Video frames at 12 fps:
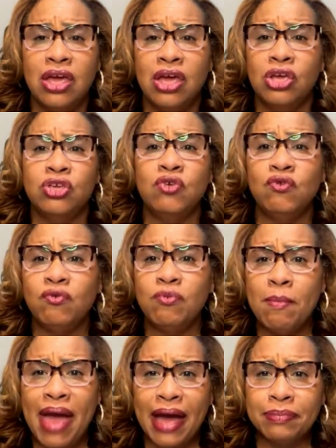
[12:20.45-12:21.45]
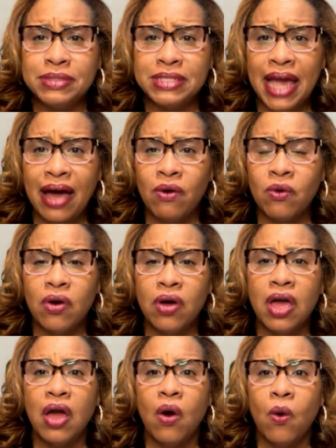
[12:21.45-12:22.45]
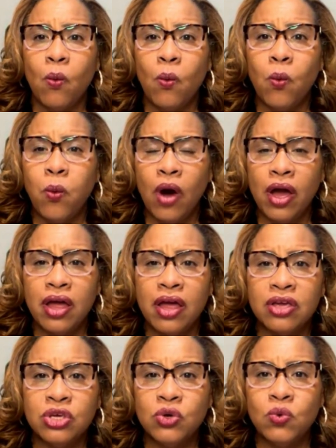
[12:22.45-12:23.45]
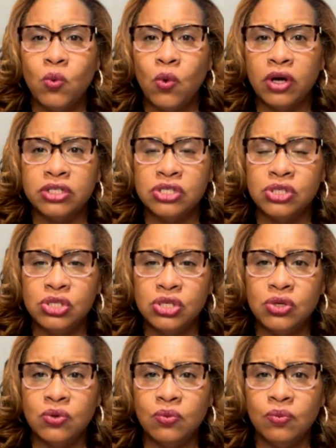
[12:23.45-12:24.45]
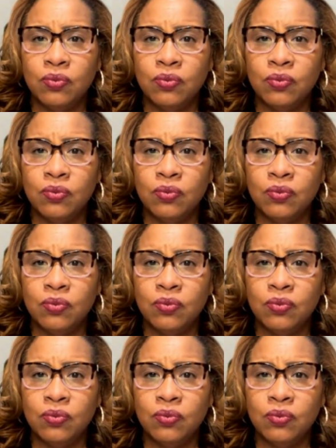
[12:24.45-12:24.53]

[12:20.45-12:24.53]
you've mapped out what you want to do,